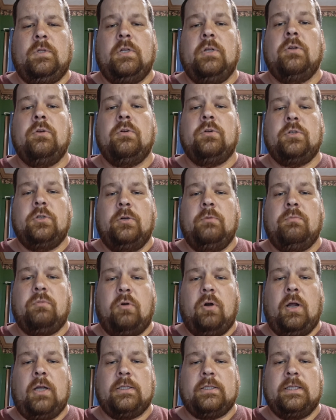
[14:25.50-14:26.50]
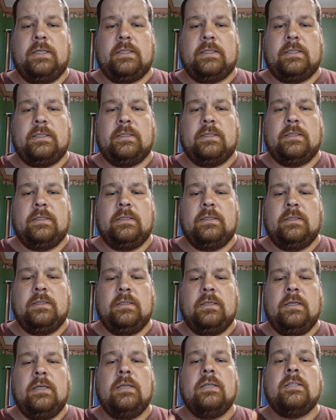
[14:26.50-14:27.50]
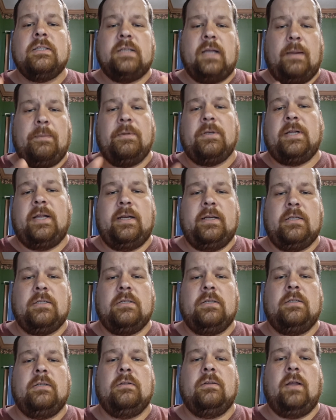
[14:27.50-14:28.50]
do two processes simultaneously.